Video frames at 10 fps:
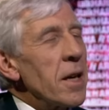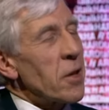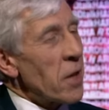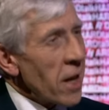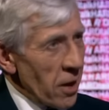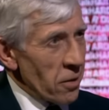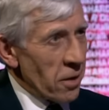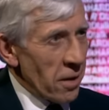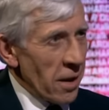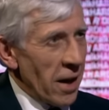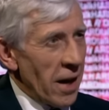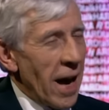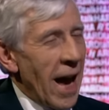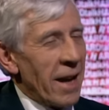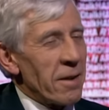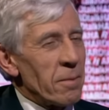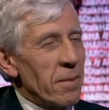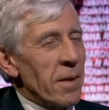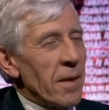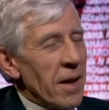Yes, he is. And
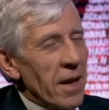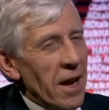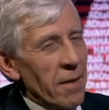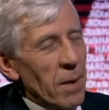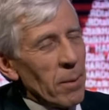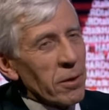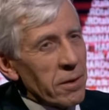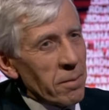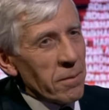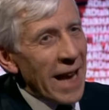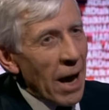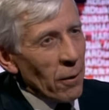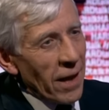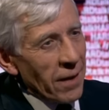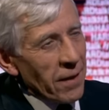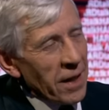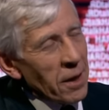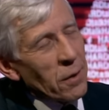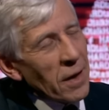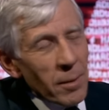if people doubt that, they
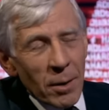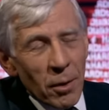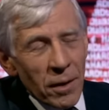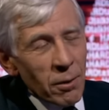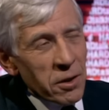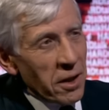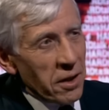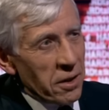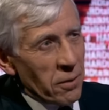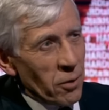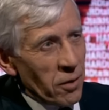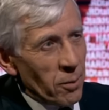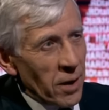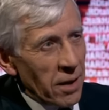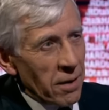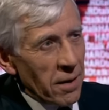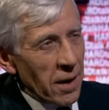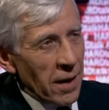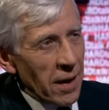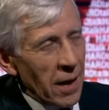need to think about what the alternative would have been.
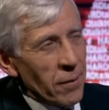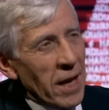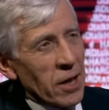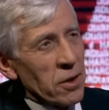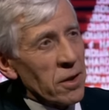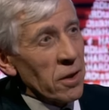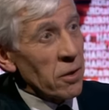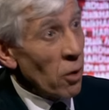If sanctions had